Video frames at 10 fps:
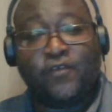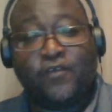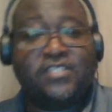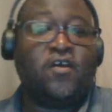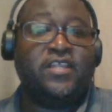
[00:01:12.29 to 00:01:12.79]
know if
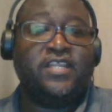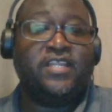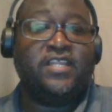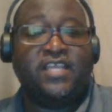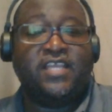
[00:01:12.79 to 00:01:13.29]
he started in
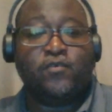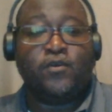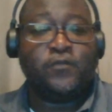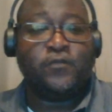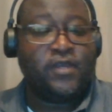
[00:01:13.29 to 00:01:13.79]
his living
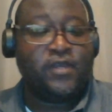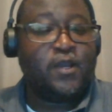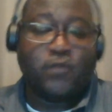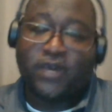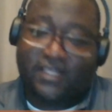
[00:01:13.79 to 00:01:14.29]
room,
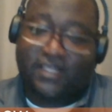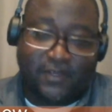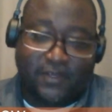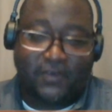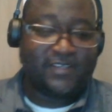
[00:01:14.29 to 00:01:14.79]
but
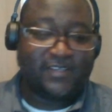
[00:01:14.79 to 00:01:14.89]
you know.